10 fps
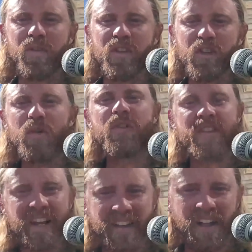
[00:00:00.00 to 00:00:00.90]
use
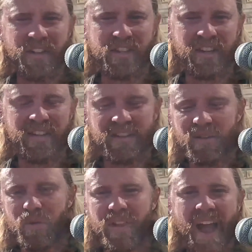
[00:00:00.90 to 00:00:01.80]
technology
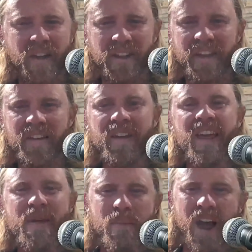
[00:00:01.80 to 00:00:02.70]
without it
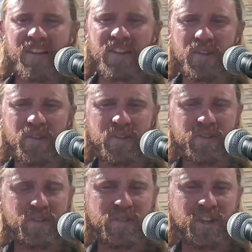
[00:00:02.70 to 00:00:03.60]
impacting you
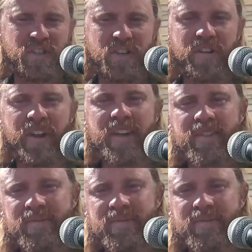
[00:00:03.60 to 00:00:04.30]
to such a degree.